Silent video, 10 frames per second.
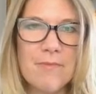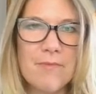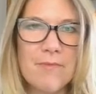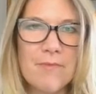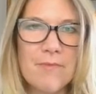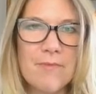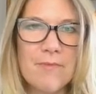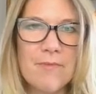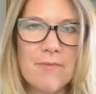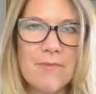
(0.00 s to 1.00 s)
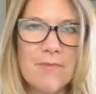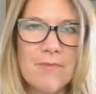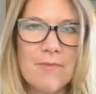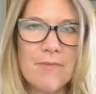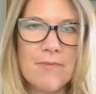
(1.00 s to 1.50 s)

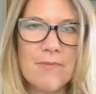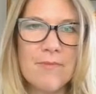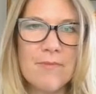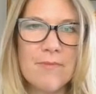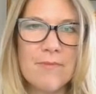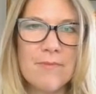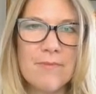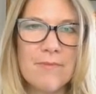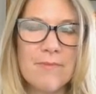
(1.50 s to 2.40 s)
The person shown says nothing.